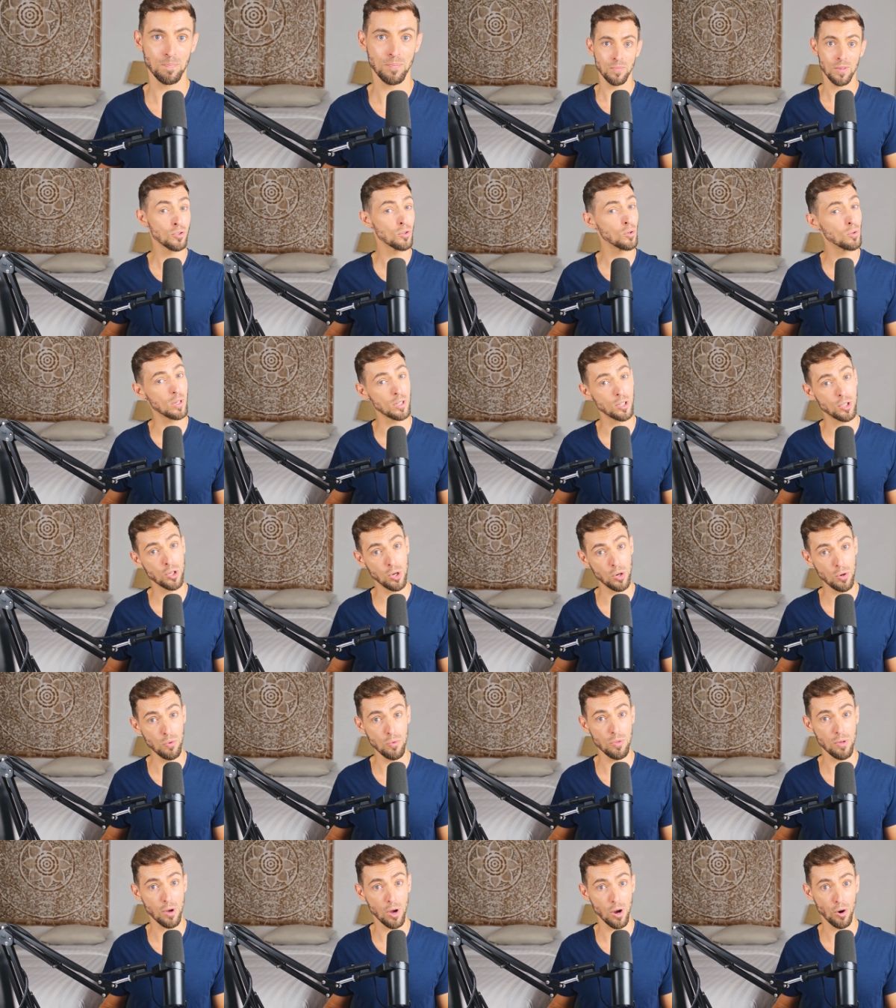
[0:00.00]
Sora
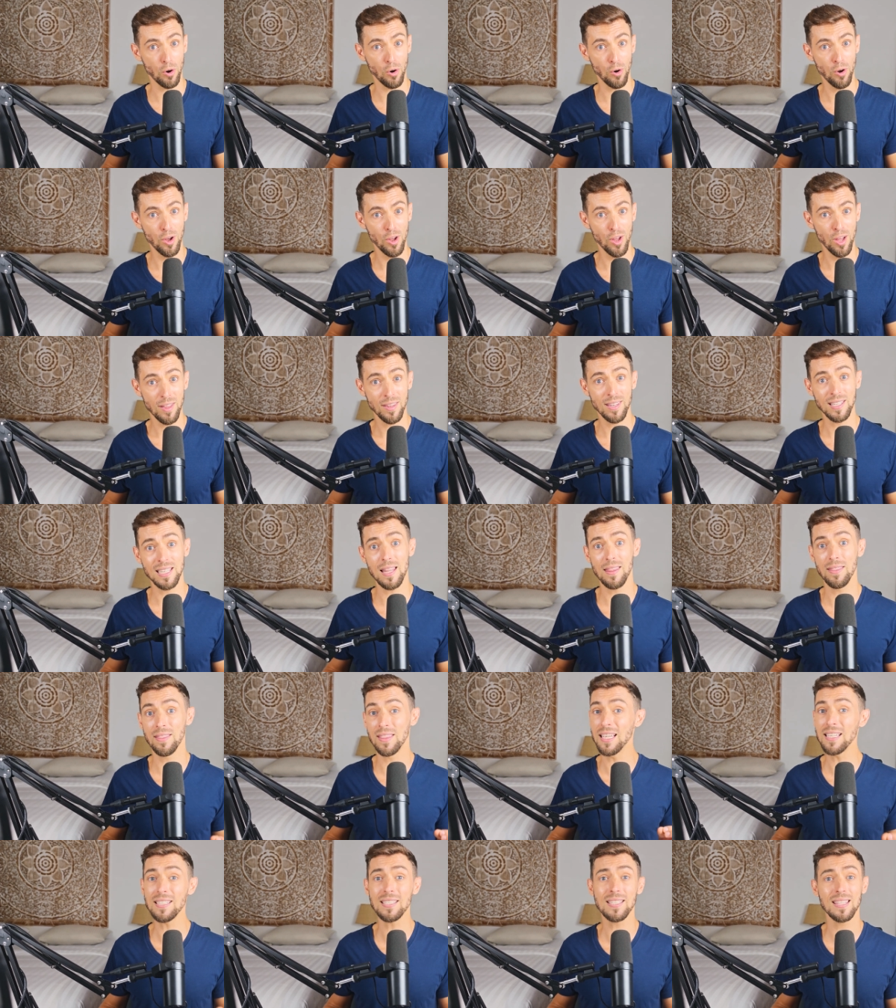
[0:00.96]
2, though,
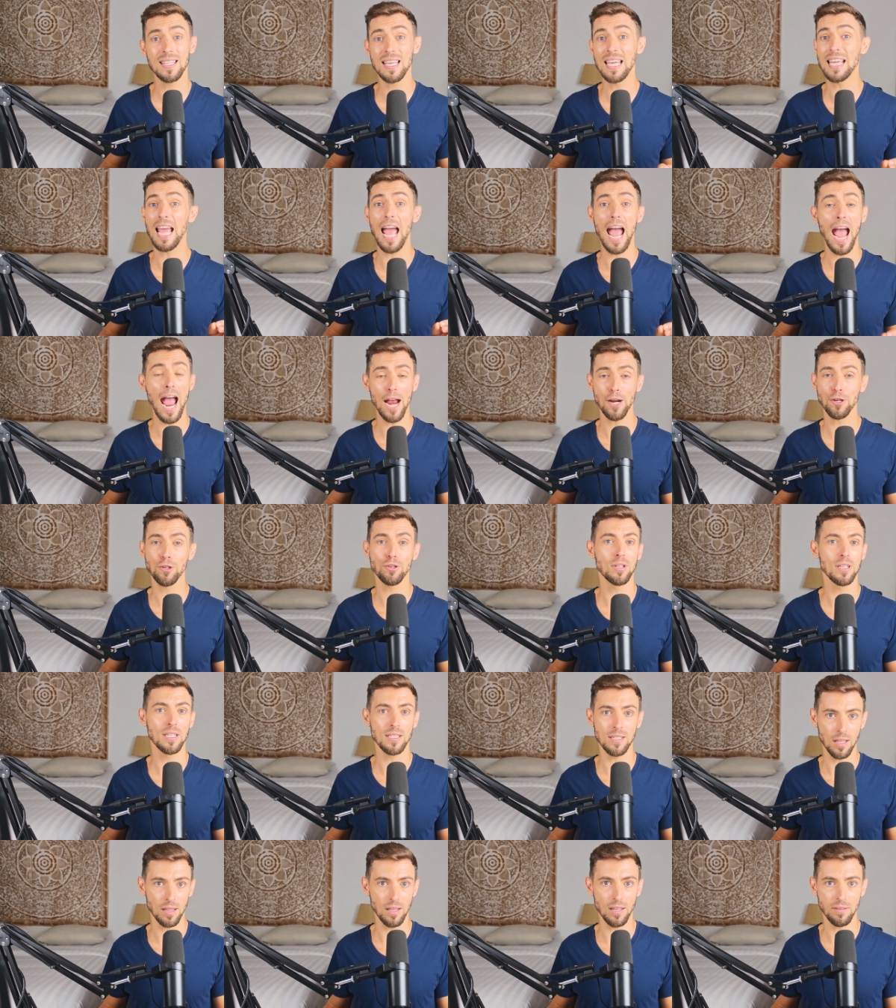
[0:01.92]
this thing
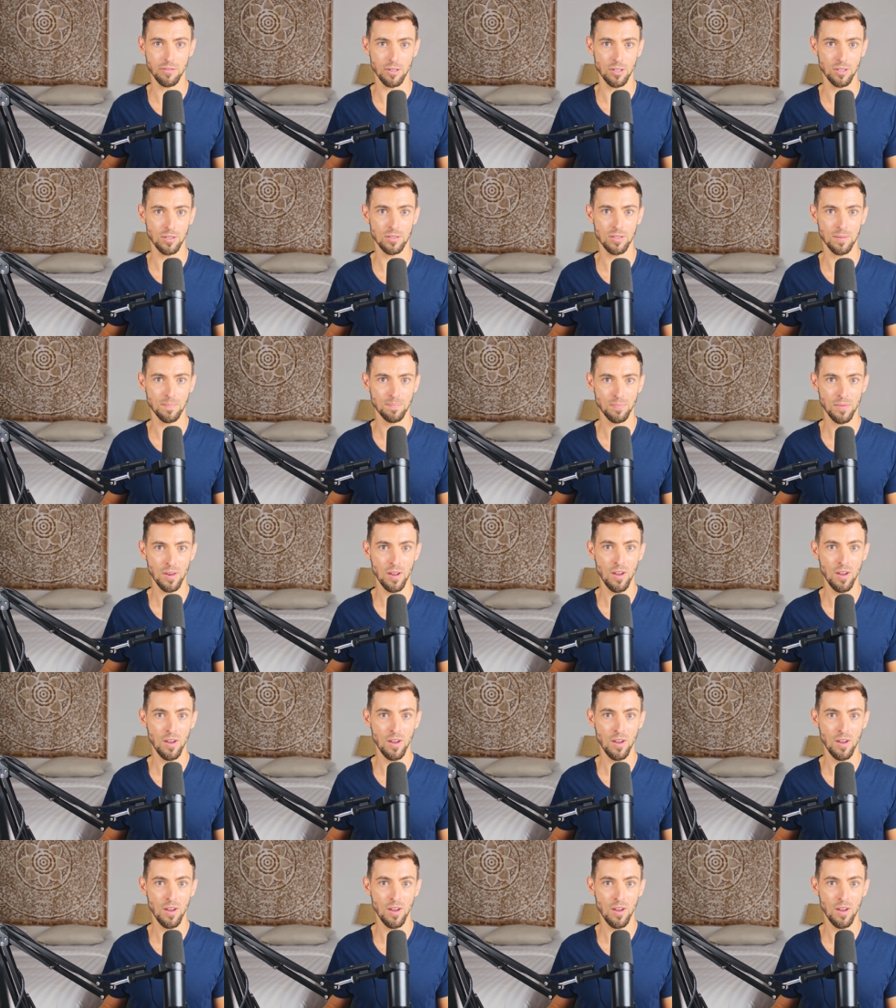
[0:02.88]
actually delivers.